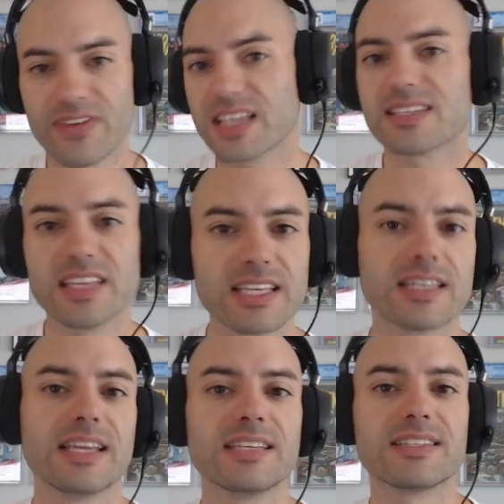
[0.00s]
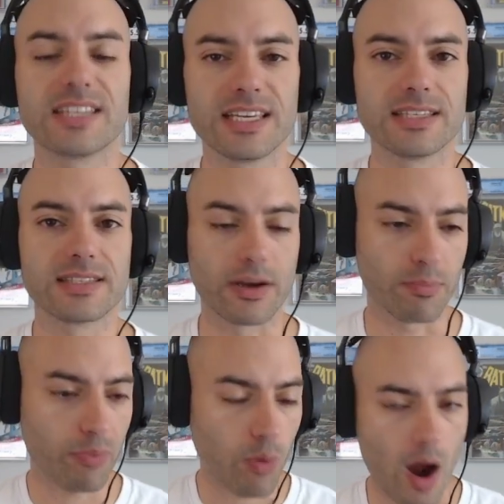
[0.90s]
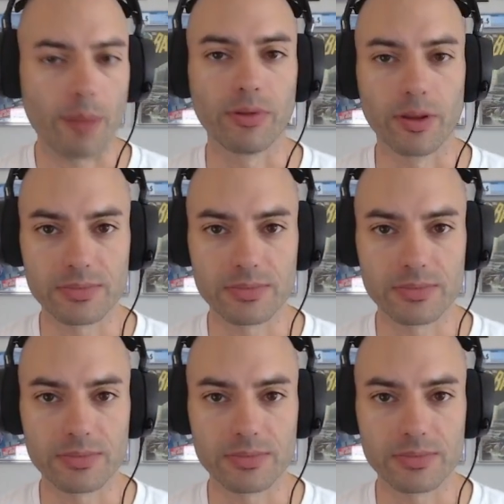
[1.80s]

things that he sees that are problems.